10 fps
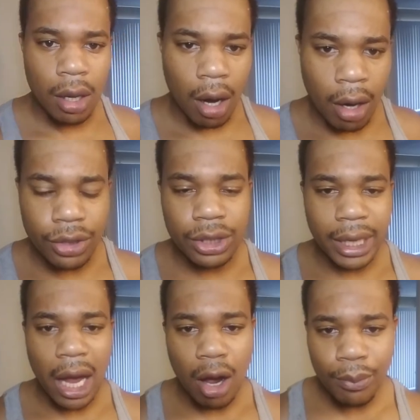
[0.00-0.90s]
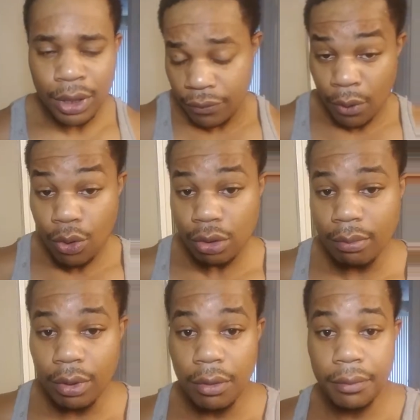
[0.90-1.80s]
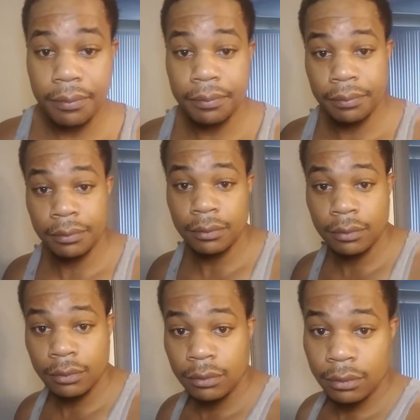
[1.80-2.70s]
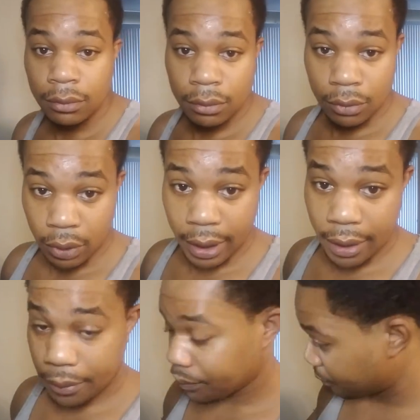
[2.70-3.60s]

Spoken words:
our scalp is vulnerable. Okay?